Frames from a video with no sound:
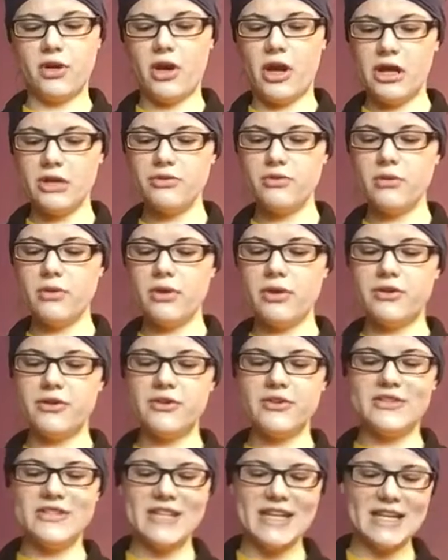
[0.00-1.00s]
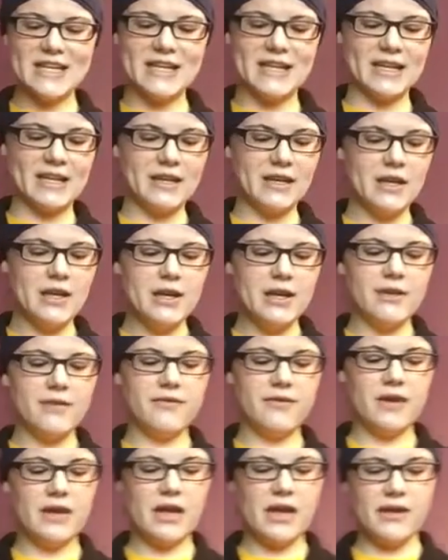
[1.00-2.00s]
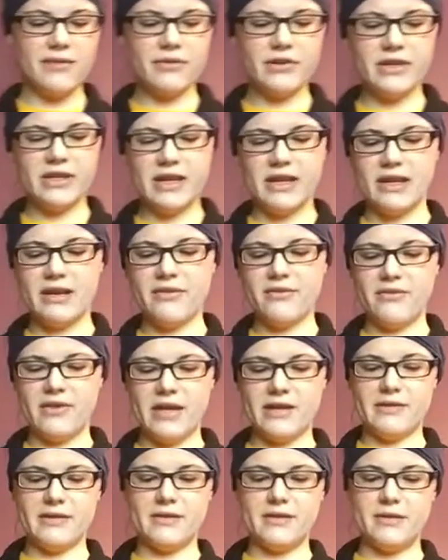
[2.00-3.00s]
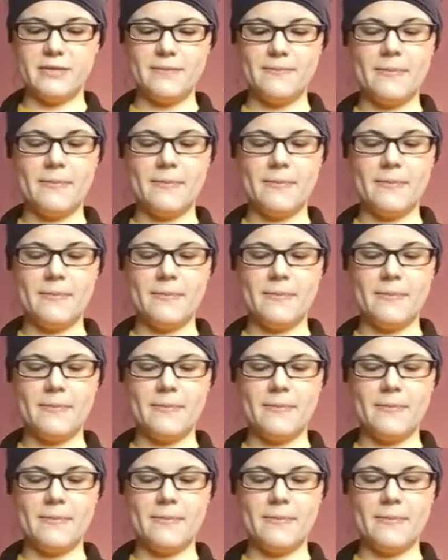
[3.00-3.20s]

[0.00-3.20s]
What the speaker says: causal understanding of everyday events.